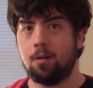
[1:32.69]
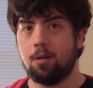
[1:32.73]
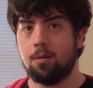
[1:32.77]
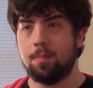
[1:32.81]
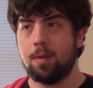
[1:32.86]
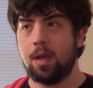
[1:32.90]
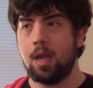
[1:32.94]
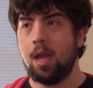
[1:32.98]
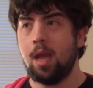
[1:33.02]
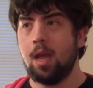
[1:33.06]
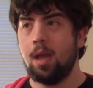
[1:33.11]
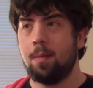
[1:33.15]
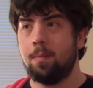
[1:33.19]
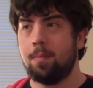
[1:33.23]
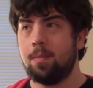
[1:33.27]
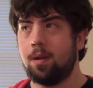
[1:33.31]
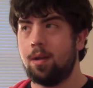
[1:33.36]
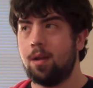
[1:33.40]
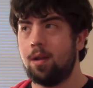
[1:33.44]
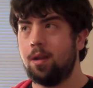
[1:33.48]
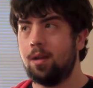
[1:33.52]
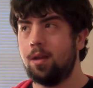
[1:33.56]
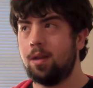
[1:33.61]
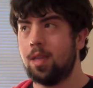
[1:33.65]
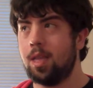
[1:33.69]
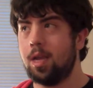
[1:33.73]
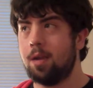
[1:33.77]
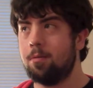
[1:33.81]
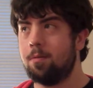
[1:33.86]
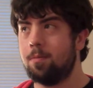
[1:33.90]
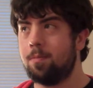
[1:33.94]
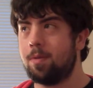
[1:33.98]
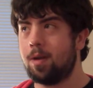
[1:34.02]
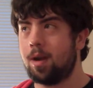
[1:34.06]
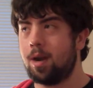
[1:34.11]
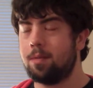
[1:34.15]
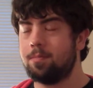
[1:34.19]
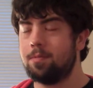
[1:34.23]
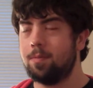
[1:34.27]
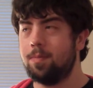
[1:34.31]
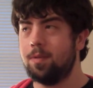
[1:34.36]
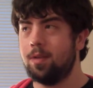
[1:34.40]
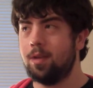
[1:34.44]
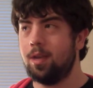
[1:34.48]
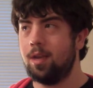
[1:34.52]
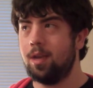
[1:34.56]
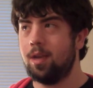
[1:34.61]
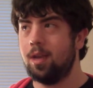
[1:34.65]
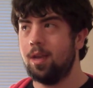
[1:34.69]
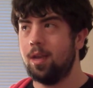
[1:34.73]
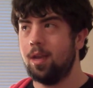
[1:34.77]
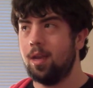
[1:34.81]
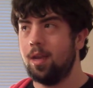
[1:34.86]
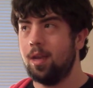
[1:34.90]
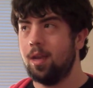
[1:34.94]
up, but they will probably